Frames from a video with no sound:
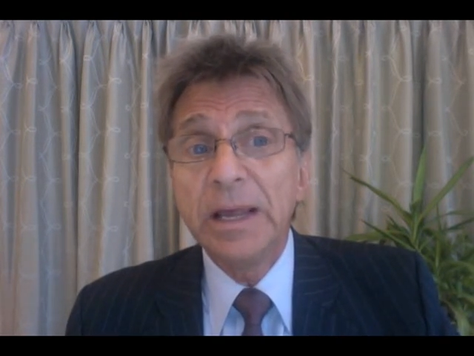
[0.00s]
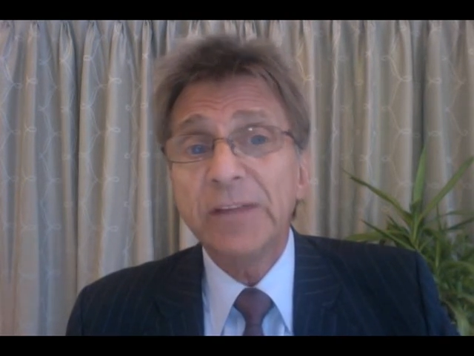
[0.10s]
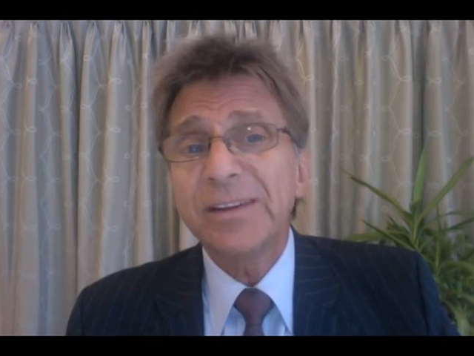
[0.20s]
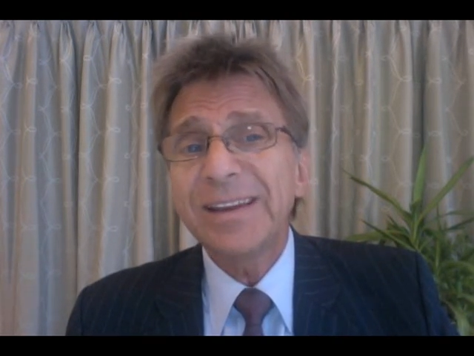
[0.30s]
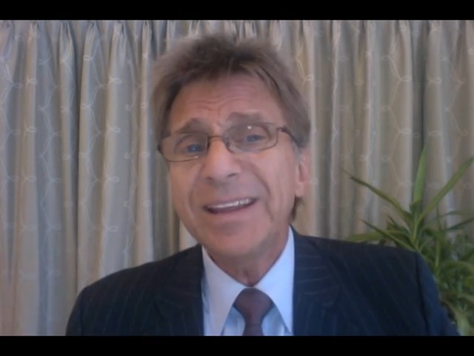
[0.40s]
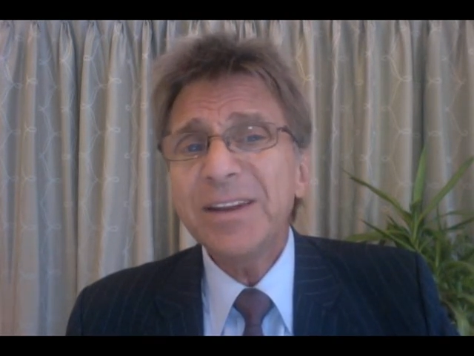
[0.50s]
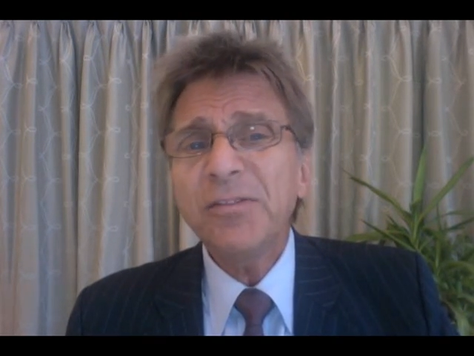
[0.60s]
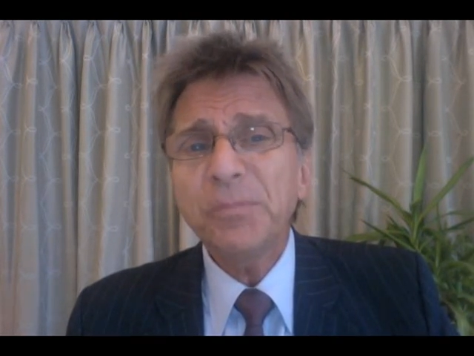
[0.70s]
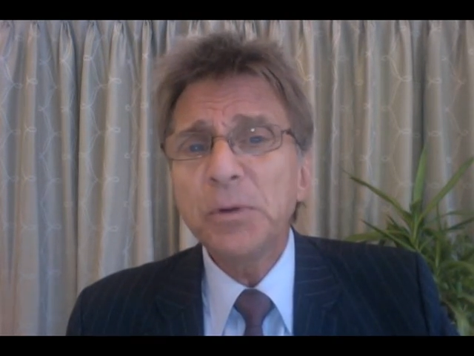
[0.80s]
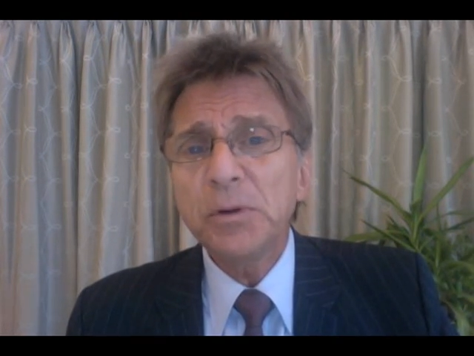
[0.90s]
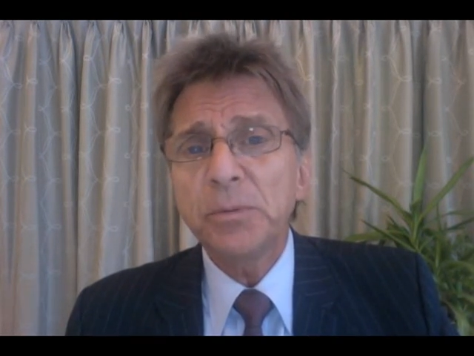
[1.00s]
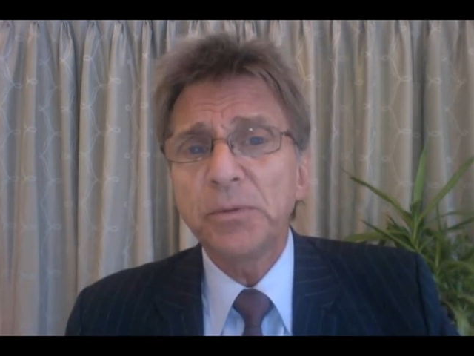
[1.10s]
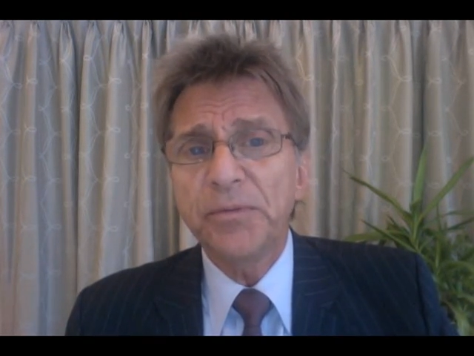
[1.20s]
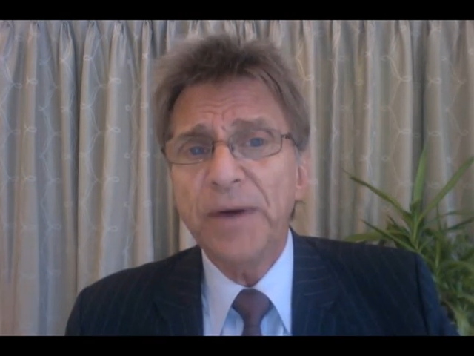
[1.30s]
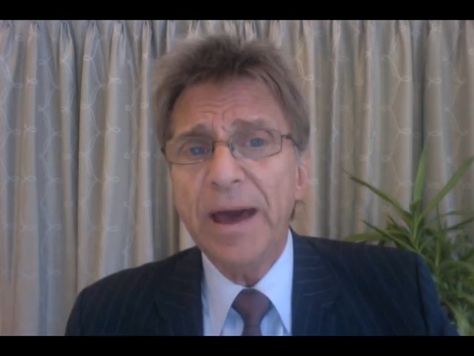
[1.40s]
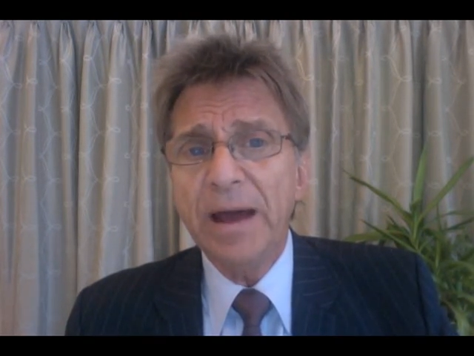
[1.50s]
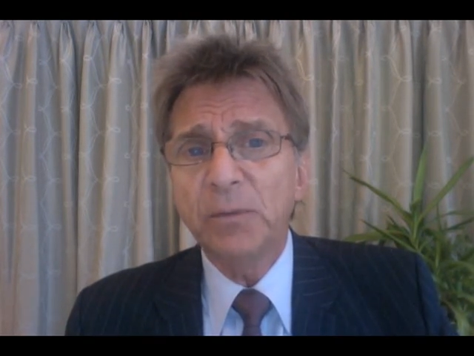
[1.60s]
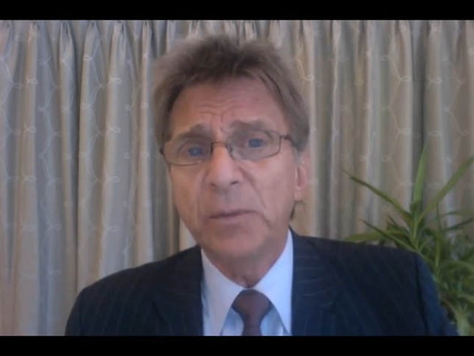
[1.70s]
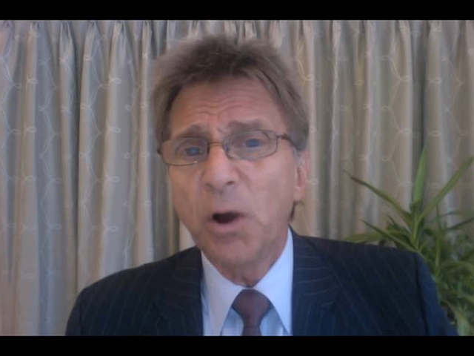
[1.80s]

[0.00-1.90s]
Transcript: It's an indisputable fact.